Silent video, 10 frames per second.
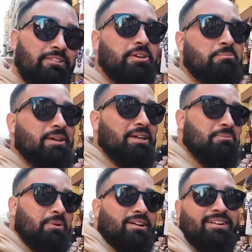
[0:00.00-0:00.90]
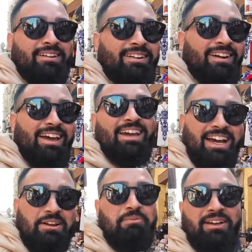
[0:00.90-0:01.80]
give you $1 million, bro. I ain't
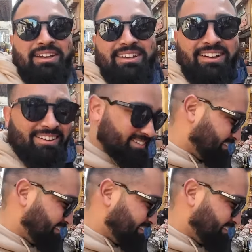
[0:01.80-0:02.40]
got a million though.